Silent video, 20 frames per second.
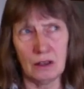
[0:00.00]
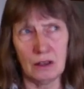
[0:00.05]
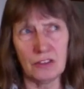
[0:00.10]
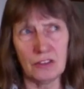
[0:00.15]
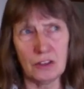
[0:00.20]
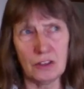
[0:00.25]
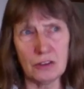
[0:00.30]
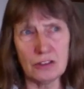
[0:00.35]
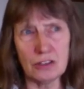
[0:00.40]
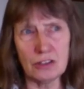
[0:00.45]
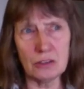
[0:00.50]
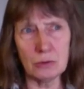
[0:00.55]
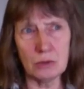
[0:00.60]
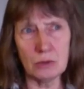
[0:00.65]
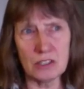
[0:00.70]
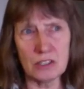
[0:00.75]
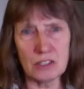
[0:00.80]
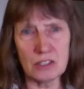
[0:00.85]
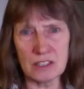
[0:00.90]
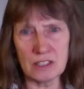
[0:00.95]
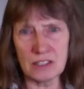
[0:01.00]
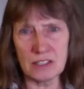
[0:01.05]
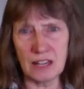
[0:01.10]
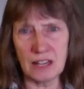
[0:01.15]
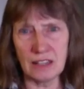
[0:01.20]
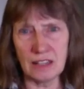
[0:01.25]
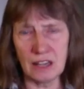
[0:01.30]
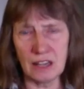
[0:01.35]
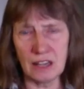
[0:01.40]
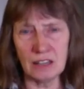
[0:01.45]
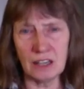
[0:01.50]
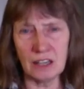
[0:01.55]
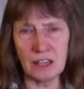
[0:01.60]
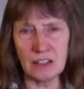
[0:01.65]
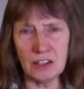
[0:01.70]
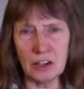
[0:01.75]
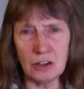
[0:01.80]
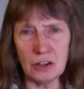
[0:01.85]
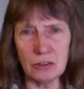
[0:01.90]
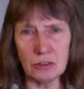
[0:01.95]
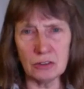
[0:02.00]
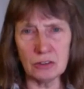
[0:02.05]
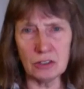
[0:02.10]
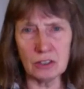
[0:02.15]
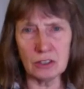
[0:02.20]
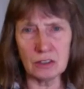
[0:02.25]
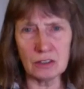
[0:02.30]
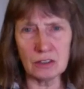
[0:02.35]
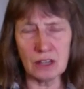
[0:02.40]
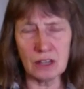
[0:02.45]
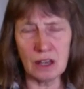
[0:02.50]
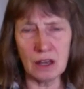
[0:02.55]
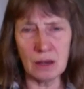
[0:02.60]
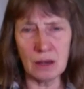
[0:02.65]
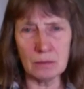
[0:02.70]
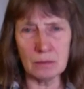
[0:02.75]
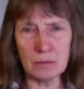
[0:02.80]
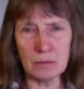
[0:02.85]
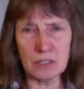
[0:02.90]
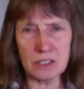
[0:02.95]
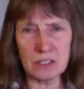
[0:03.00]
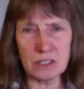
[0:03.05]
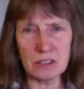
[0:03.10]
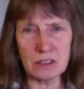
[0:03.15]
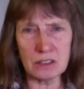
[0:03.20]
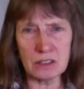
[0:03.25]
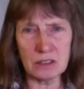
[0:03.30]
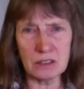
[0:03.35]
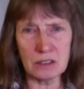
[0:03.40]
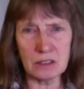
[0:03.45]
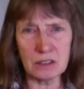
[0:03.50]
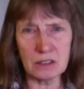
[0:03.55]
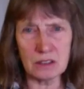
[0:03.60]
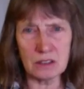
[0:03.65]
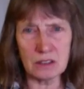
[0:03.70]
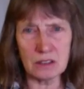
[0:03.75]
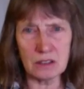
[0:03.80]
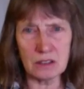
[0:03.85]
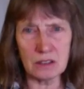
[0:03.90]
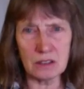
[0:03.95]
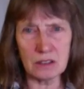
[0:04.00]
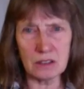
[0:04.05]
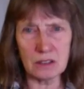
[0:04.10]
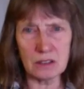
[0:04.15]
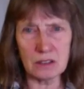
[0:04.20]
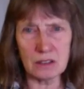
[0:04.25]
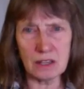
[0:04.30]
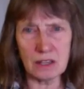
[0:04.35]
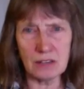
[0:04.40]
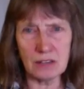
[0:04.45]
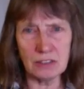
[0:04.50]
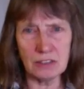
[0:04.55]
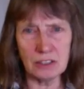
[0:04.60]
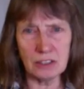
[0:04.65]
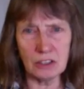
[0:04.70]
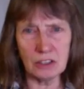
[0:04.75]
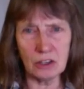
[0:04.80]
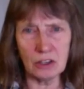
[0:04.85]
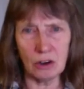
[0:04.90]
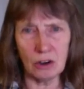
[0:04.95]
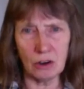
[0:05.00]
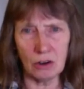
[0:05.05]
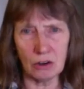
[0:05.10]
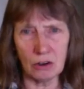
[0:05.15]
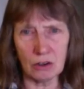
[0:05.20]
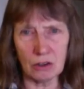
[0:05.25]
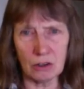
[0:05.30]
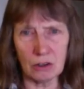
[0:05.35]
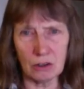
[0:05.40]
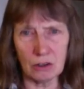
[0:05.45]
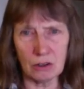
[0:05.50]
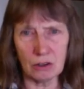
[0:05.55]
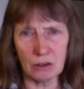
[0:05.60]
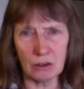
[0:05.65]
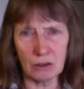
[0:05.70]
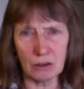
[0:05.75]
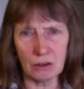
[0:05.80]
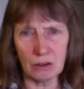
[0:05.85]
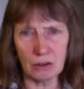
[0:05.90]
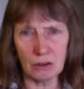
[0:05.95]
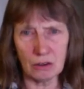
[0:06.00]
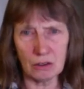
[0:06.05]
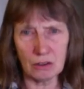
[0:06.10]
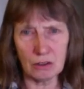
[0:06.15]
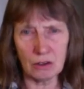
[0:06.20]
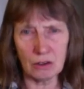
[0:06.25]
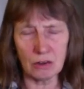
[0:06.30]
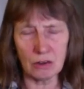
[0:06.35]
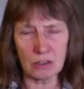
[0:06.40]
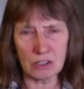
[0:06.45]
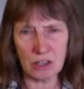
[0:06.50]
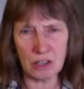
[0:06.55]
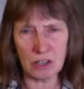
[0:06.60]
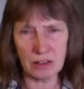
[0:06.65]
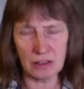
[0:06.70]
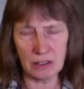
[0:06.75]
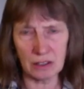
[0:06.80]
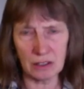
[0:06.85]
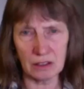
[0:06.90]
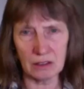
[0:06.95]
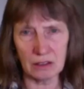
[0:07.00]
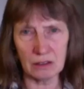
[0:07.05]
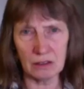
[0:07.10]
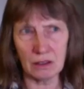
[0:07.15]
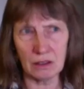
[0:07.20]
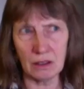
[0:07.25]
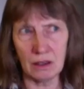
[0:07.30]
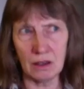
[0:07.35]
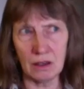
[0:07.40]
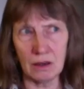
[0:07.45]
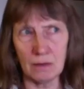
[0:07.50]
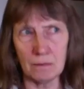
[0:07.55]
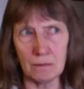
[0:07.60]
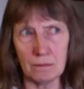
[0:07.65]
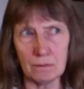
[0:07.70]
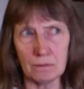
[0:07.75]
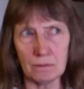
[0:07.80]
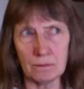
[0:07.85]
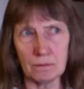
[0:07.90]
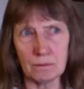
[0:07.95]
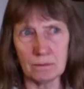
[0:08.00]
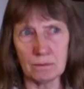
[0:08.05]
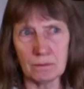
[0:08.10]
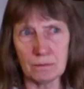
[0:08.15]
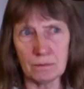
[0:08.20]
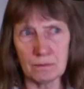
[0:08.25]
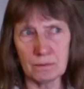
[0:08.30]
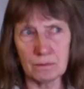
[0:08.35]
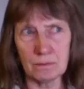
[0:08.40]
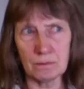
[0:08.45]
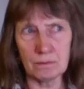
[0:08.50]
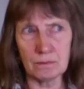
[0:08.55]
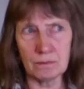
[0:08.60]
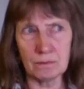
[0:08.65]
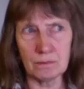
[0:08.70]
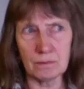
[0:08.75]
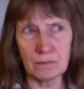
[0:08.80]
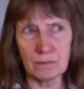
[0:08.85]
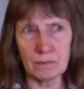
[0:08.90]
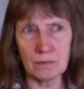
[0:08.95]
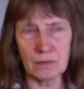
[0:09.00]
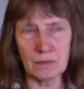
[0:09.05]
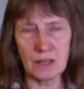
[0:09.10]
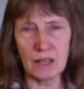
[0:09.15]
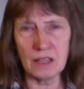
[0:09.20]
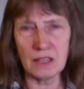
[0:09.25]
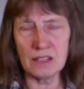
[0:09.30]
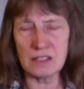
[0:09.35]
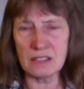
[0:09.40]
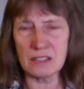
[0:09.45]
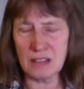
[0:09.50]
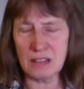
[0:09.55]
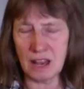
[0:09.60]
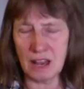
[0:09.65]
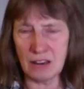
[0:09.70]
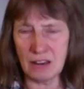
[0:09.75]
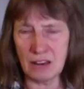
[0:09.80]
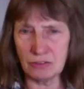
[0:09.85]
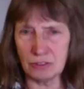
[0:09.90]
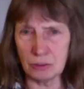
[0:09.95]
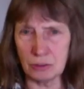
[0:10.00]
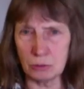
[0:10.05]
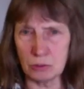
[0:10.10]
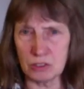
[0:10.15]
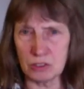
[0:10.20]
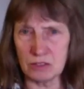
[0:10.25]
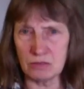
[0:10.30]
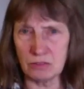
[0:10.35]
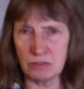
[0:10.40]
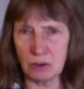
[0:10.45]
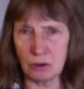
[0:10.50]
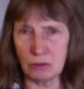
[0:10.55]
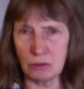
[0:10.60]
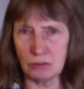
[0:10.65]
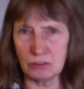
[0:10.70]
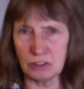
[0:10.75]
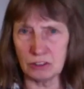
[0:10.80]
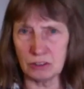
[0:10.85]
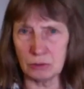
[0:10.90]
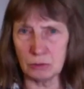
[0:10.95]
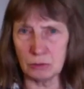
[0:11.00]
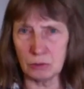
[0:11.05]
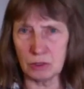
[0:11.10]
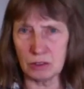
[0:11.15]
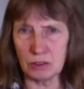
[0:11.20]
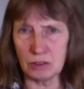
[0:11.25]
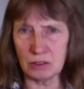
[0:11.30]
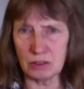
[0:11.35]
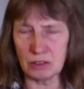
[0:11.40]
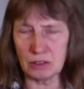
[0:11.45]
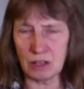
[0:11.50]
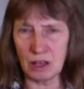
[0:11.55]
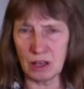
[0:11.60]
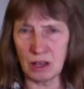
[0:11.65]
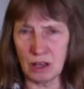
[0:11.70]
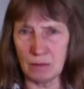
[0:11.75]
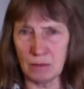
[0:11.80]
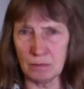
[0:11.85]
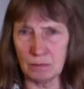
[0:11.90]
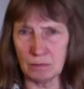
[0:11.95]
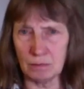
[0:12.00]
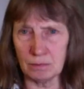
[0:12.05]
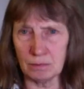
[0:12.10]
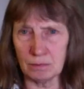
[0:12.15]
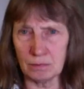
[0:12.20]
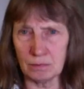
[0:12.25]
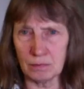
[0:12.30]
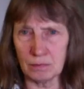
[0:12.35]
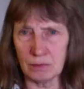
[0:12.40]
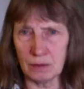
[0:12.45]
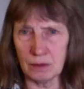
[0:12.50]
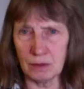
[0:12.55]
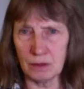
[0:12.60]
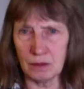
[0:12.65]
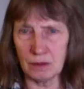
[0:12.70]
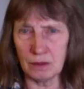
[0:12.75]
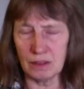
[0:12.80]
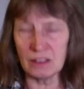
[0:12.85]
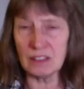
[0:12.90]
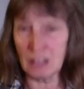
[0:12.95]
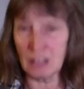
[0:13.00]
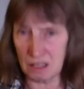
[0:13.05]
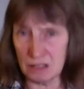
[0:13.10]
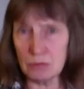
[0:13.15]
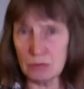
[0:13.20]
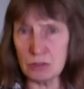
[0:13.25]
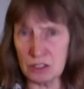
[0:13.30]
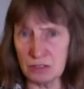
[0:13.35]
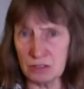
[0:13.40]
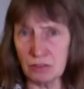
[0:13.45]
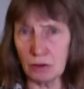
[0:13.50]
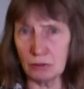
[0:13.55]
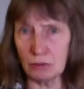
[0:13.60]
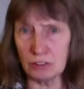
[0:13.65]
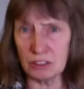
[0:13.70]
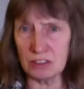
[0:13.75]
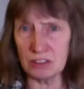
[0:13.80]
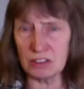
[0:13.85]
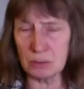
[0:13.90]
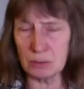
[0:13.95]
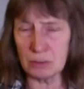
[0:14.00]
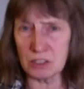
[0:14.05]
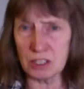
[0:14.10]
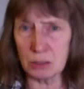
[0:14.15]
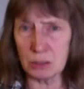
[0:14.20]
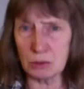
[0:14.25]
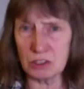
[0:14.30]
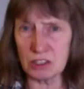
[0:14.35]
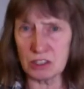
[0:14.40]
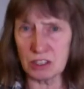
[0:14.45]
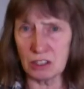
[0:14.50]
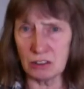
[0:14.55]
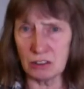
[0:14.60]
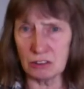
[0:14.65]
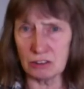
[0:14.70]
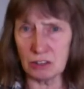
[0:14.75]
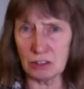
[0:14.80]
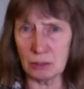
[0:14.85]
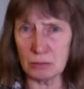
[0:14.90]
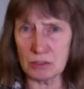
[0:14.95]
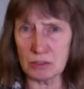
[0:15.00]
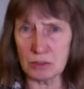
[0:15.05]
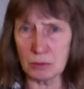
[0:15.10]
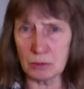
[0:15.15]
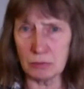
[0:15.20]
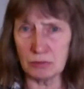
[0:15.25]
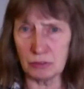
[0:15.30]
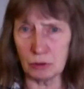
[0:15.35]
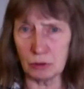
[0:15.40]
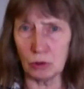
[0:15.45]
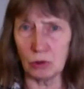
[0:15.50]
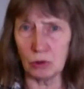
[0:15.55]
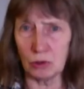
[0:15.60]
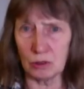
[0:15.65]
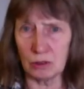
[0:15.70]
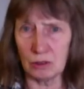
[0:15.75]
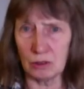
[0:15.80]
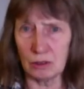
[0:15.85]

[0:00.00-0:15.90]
those are the ones that stand out. And I know that um, David Cock, Cox, I think, um, in Stanford was involved with, um, he was involved in some sequencing on chromosome 4.